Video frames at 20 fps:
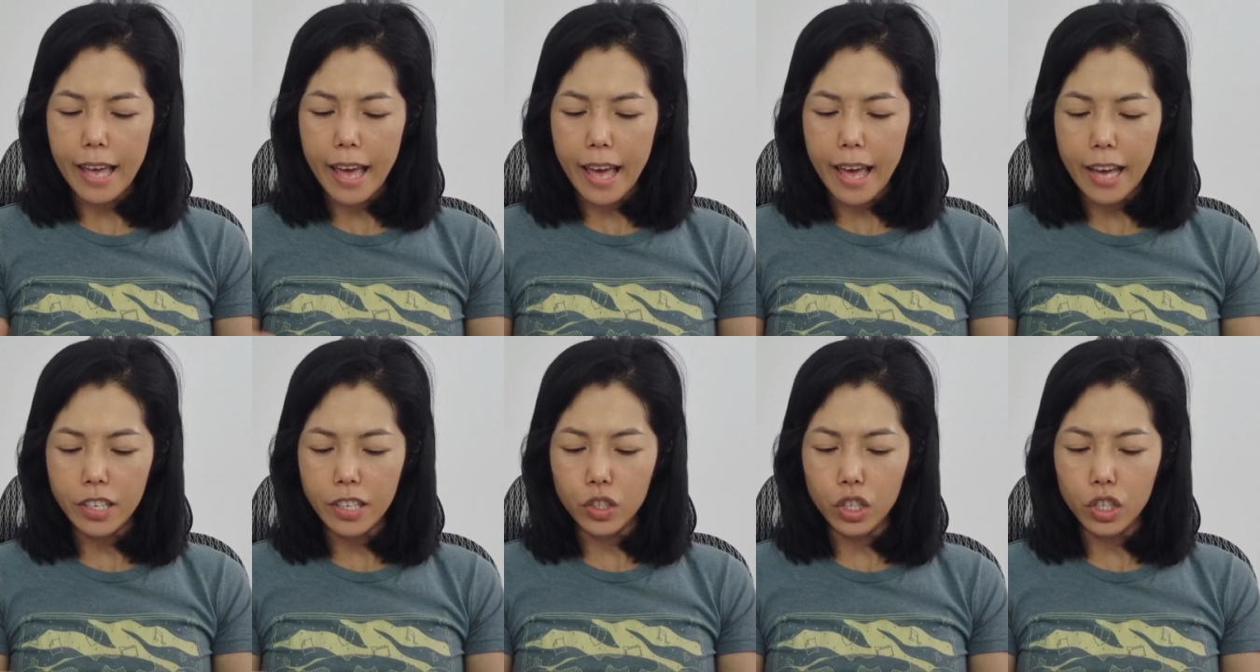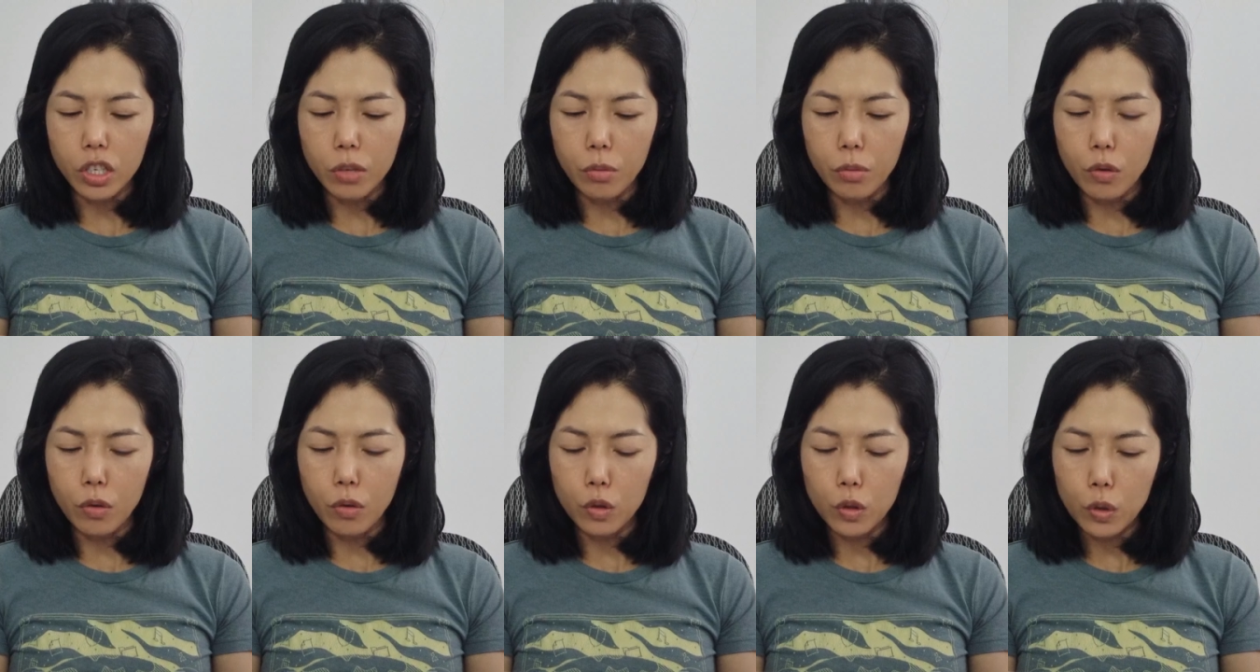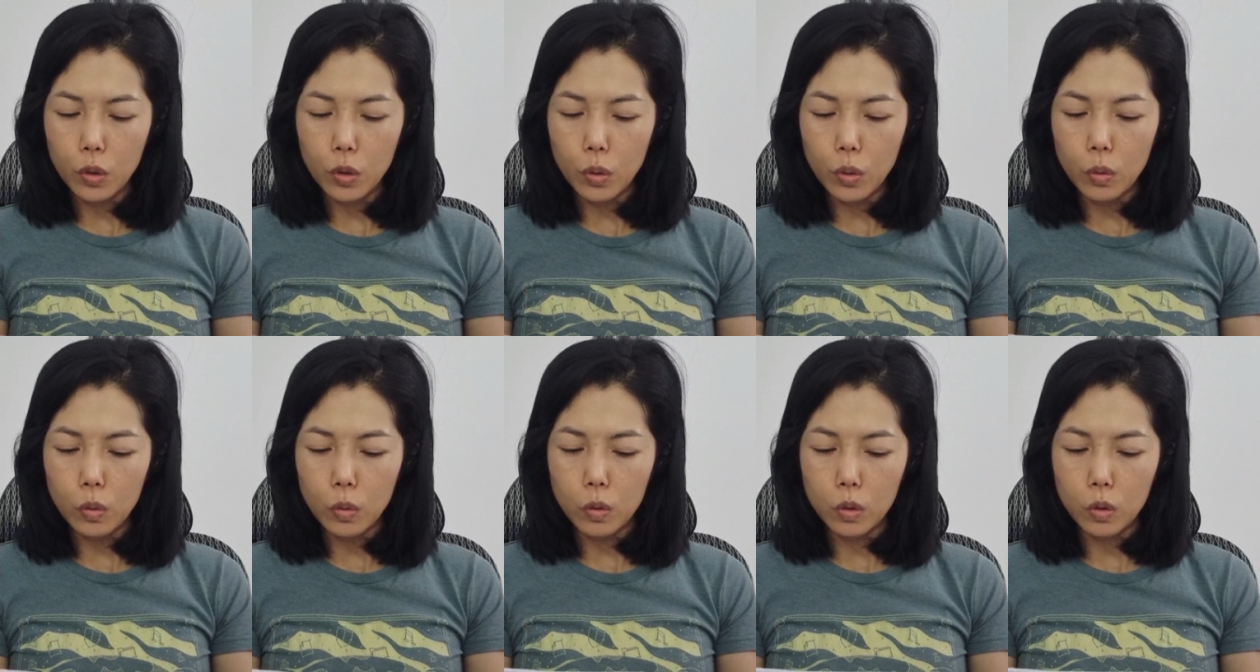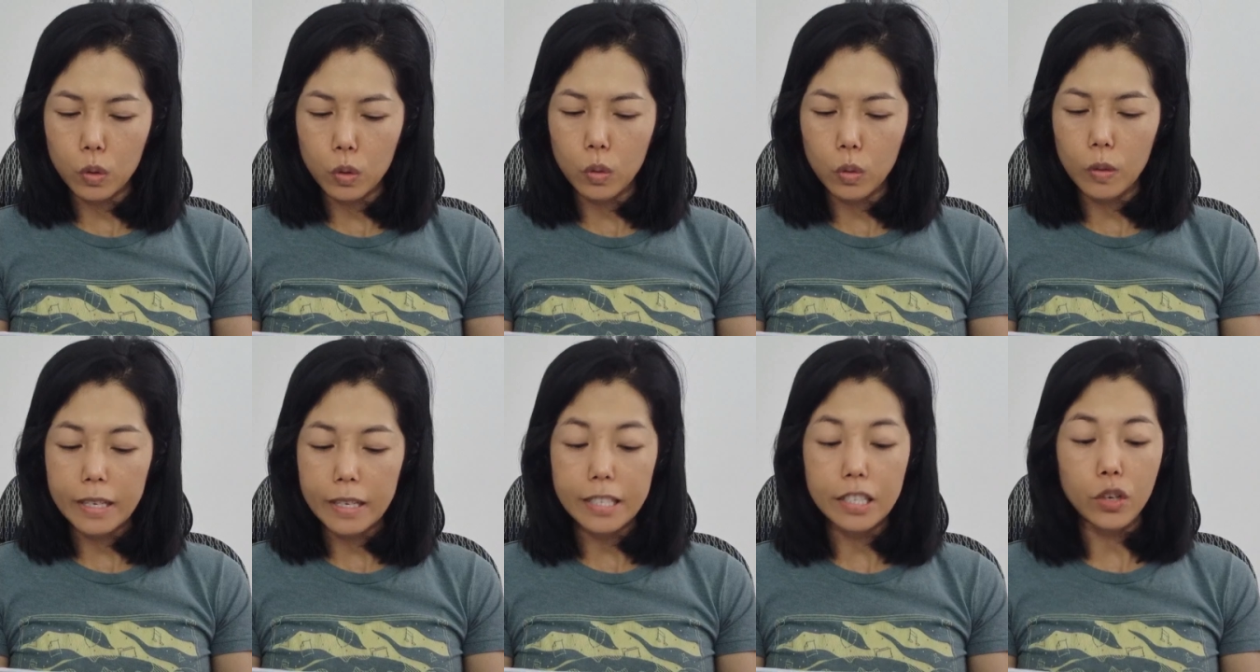actionable tools
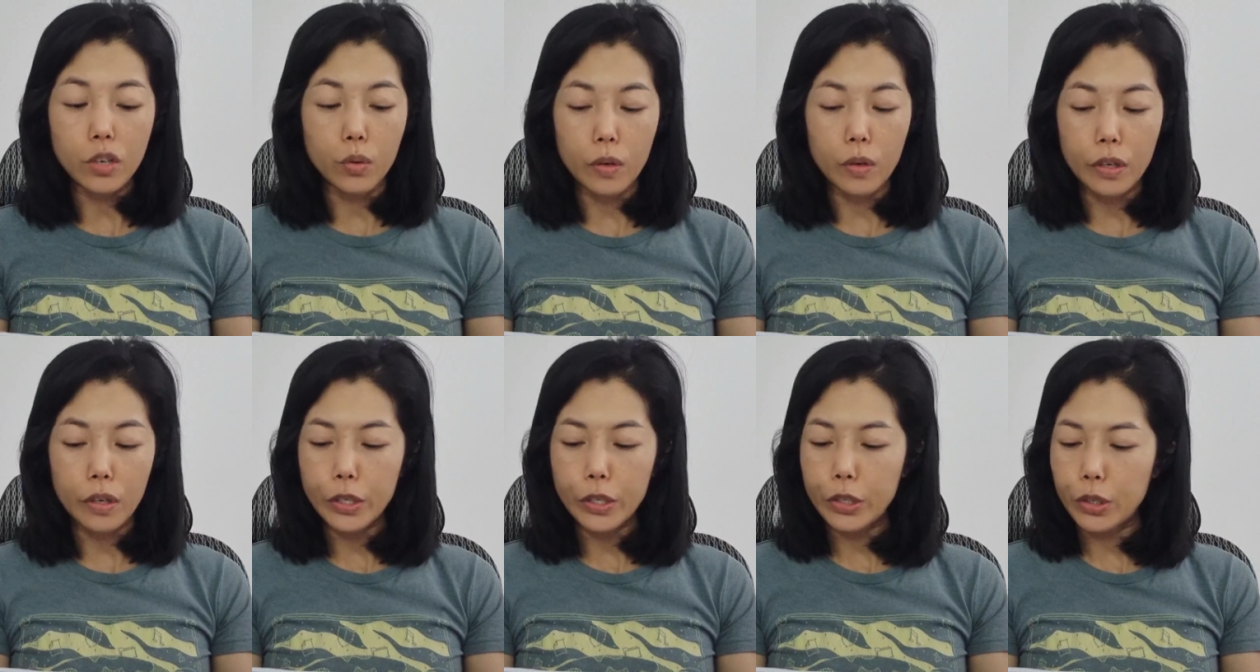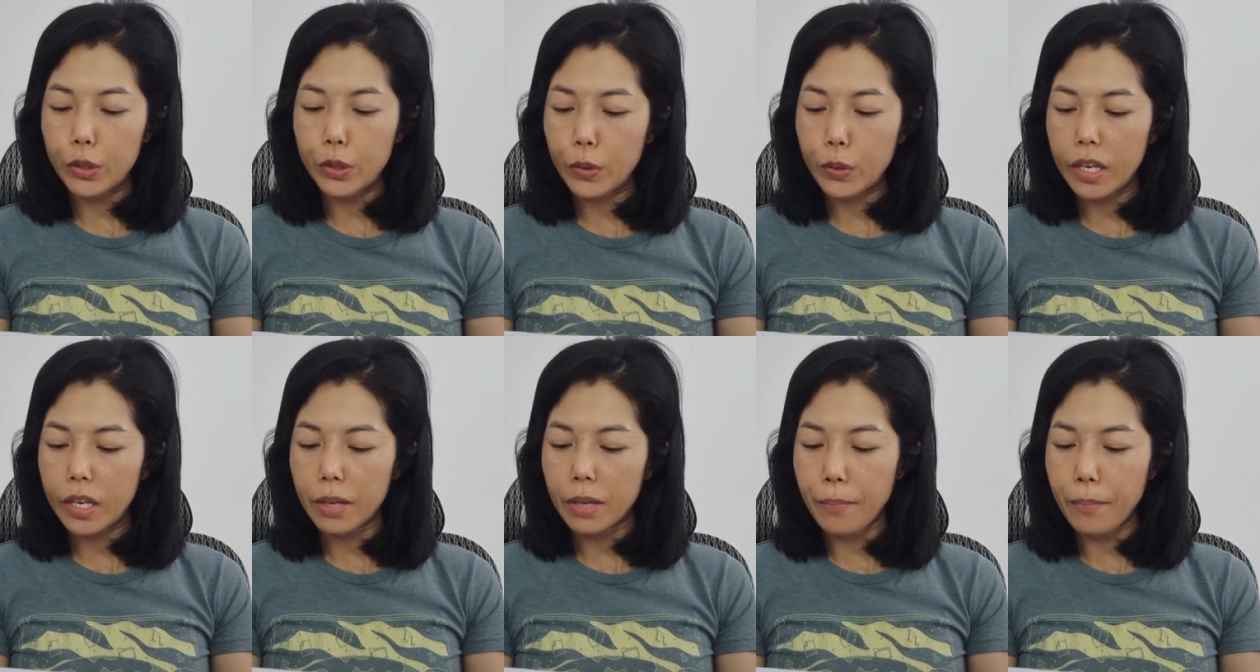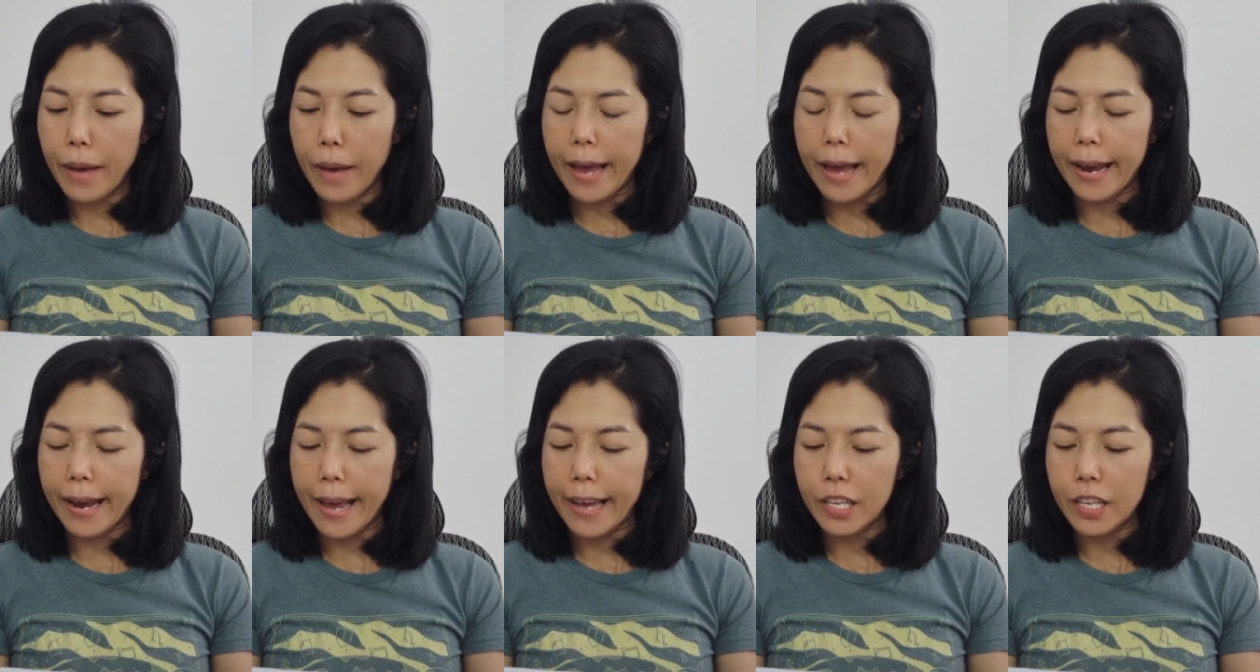to increase your impact,